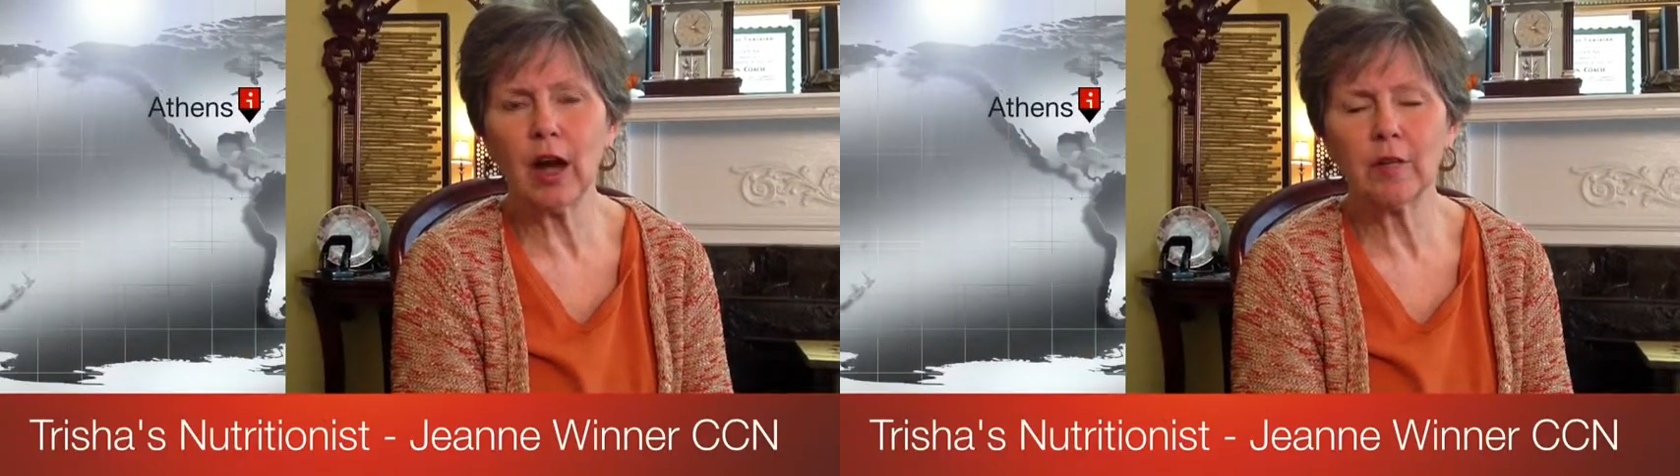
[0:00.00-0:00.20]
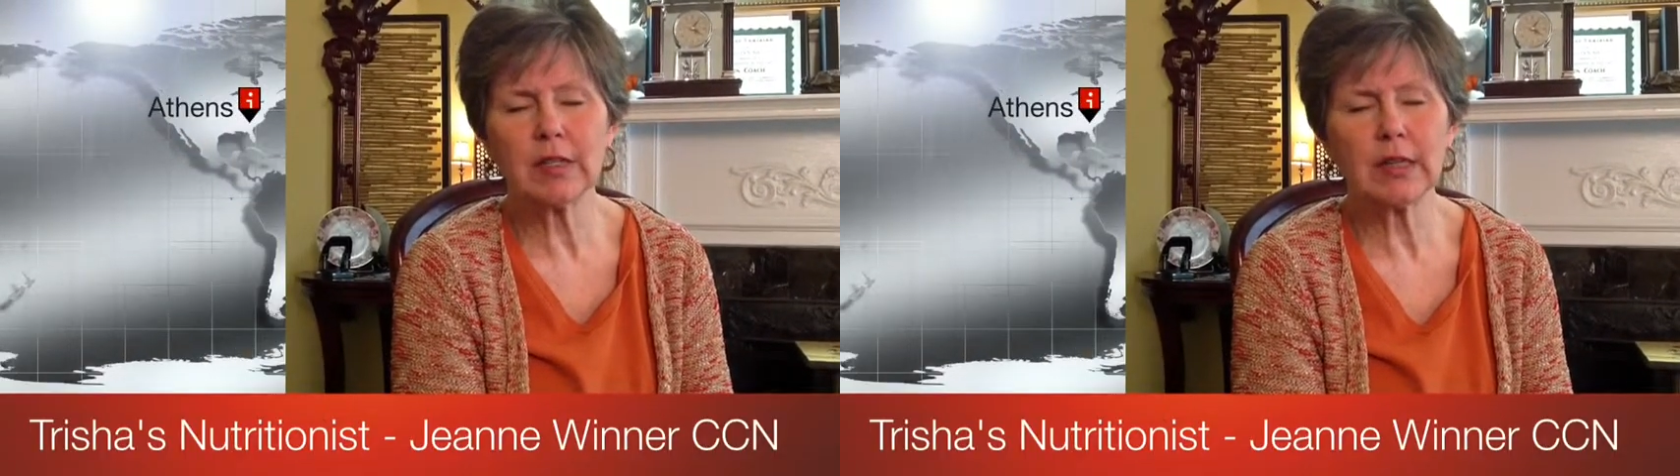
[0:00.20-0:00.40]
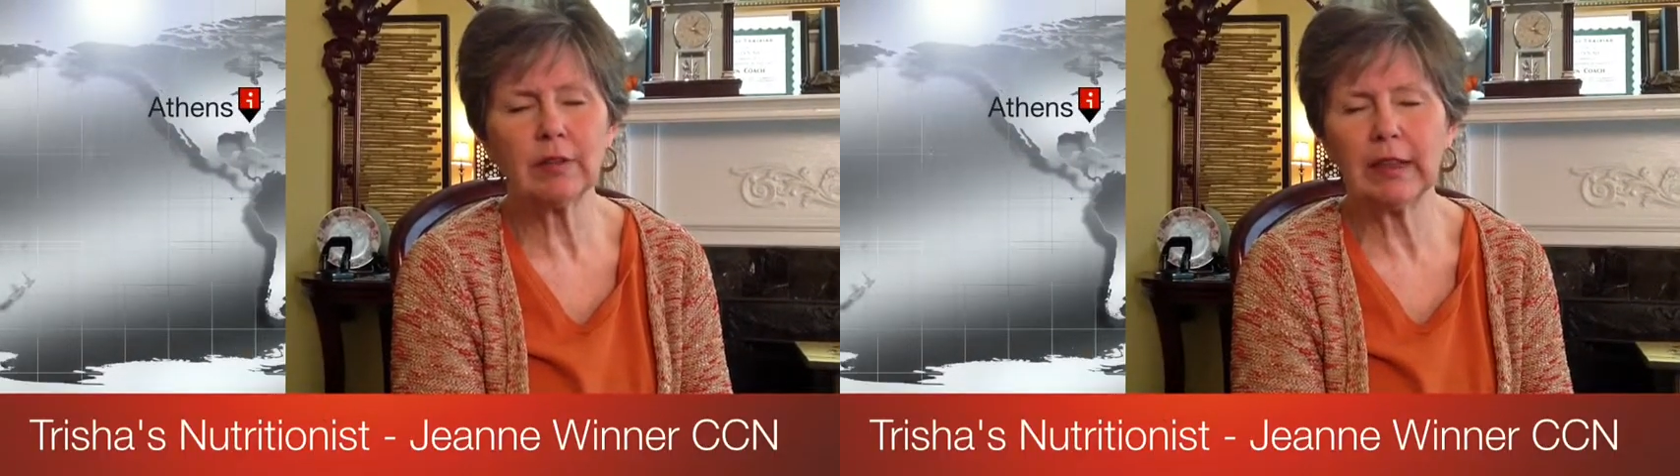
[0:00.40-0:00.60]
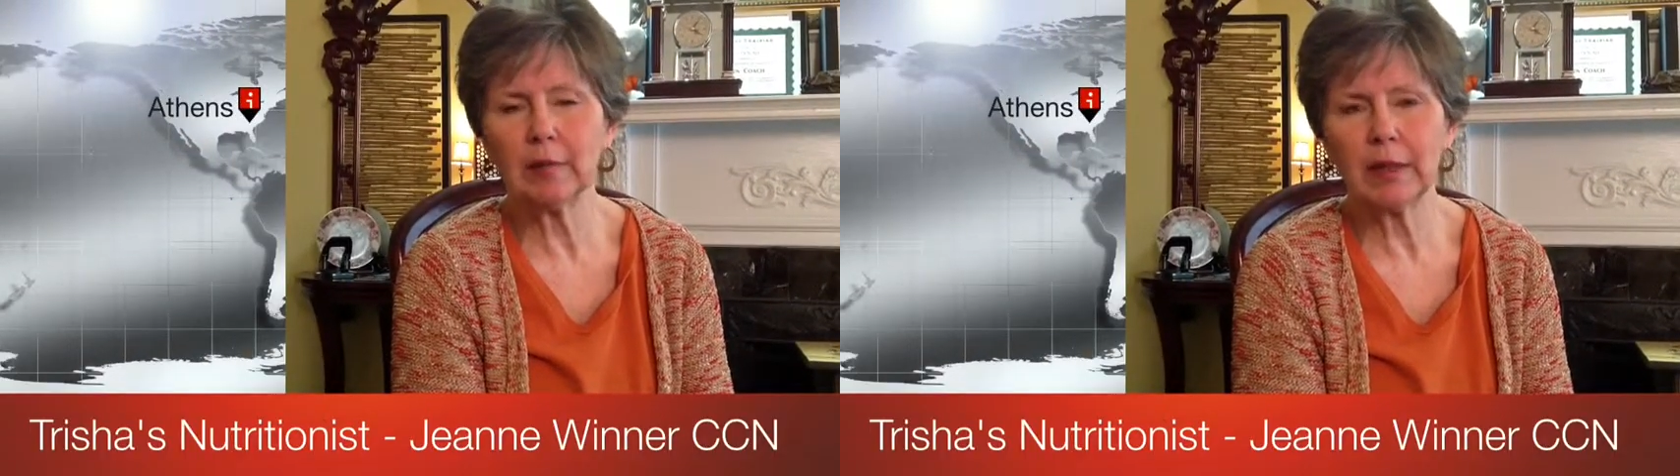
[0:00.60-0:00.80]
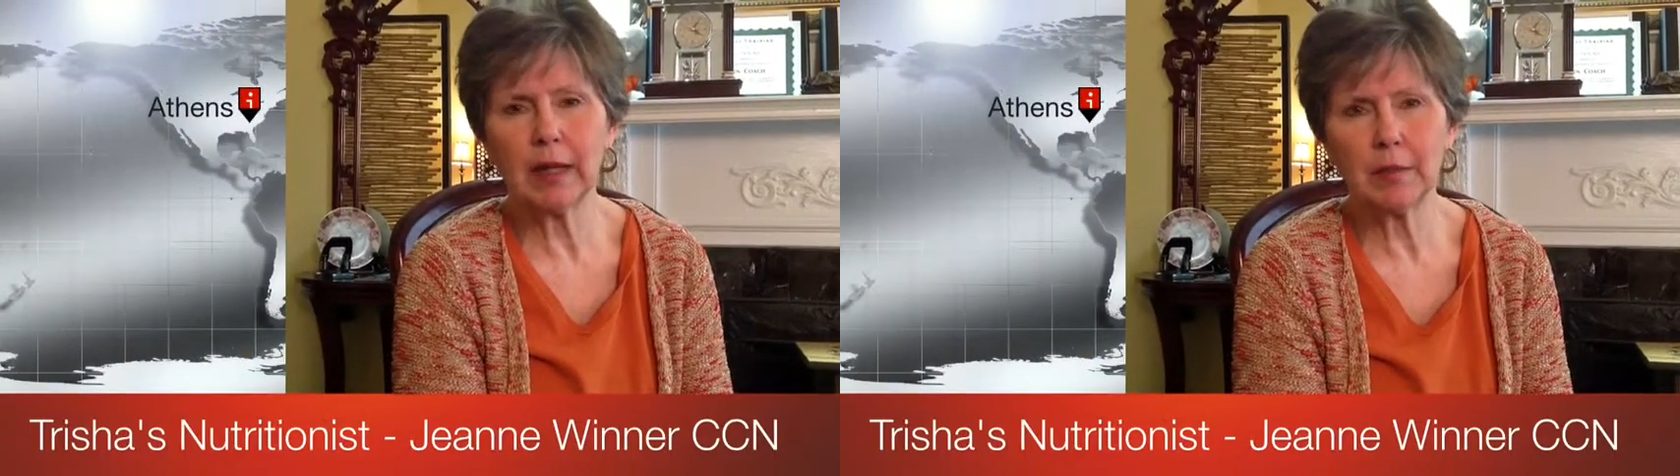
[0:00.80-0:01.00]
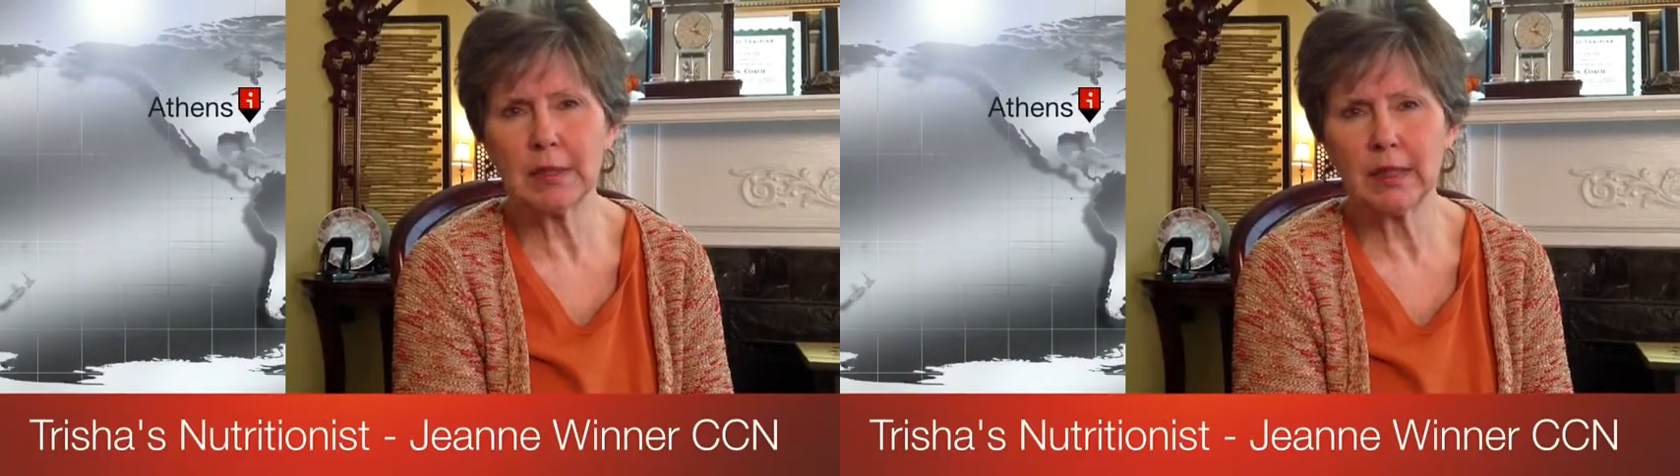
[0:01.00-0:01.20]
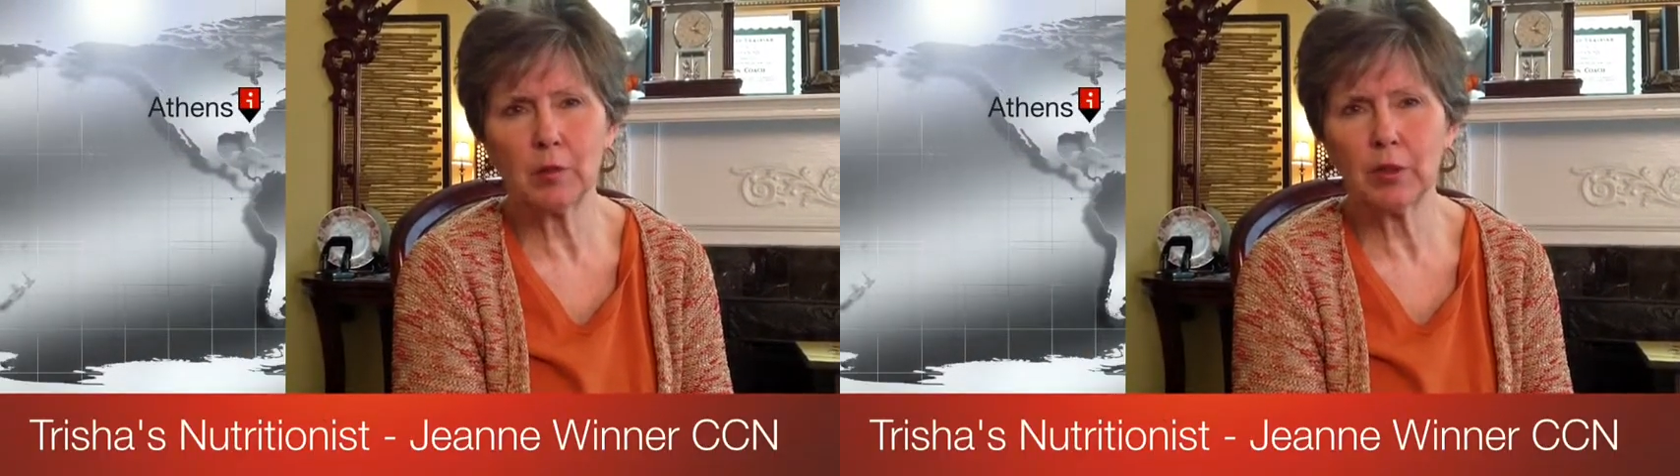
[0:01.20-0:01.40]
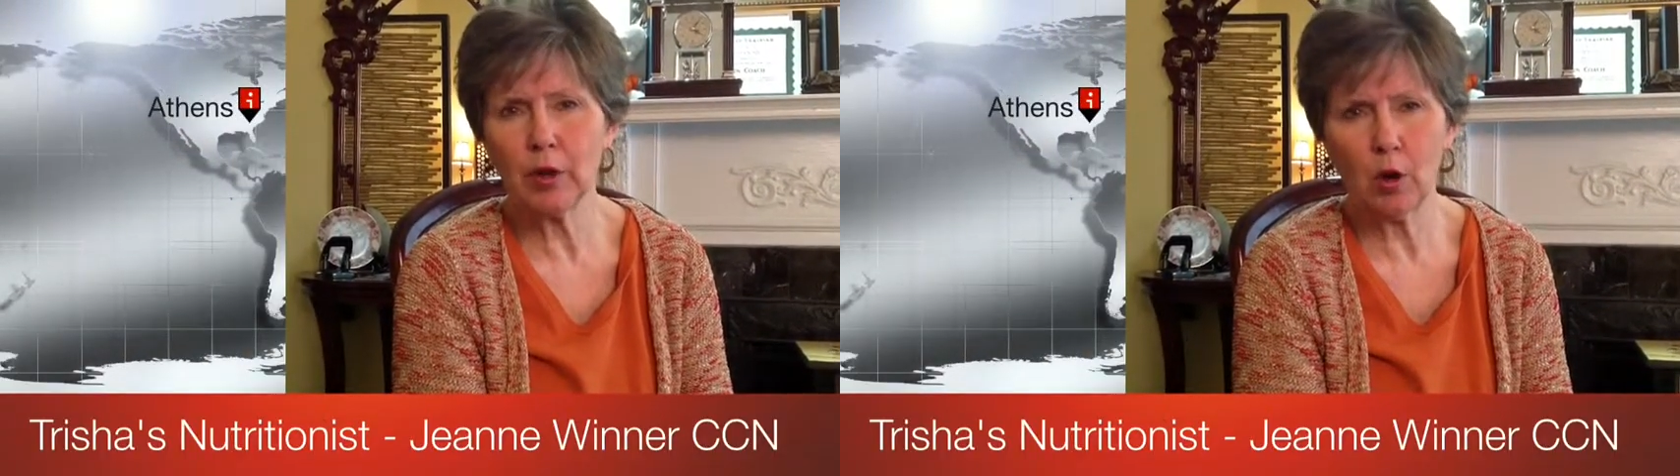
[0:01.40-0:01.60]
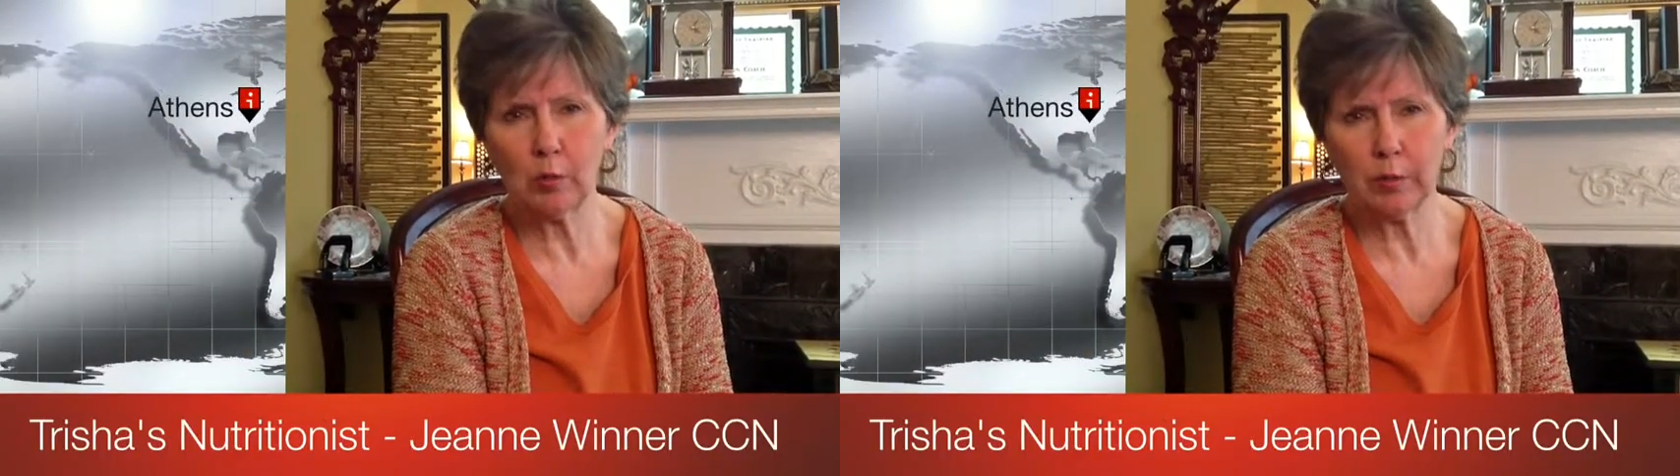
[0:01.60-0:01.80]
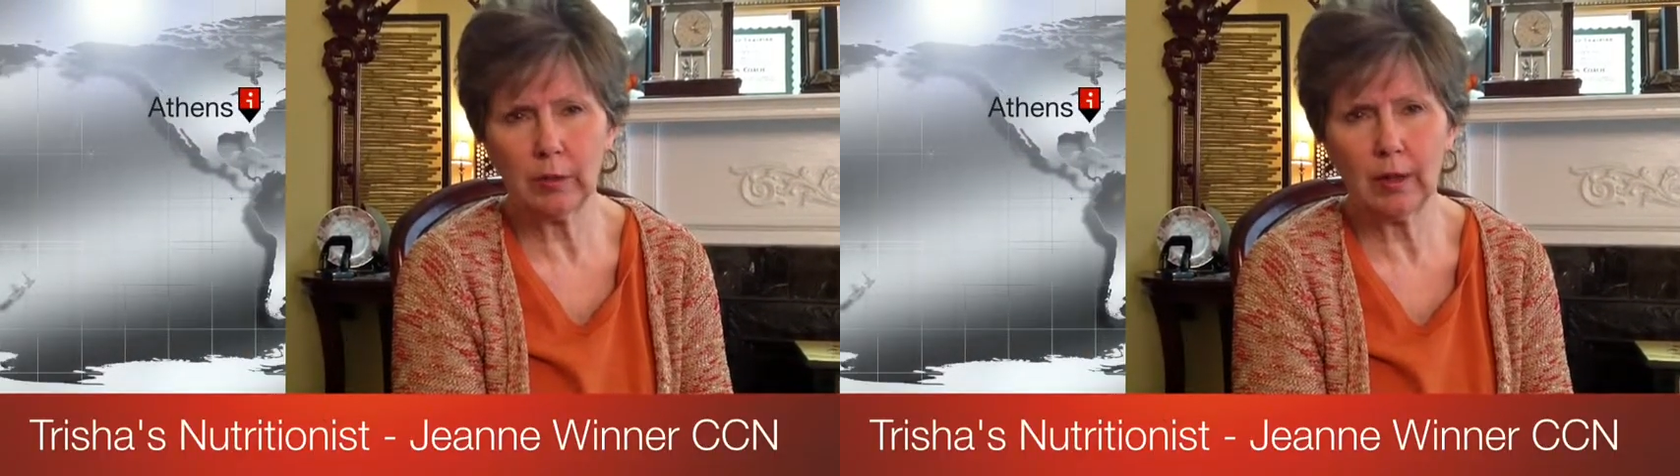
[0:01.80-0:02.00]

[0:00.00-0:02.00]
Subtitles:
office every time I come to see them with hope,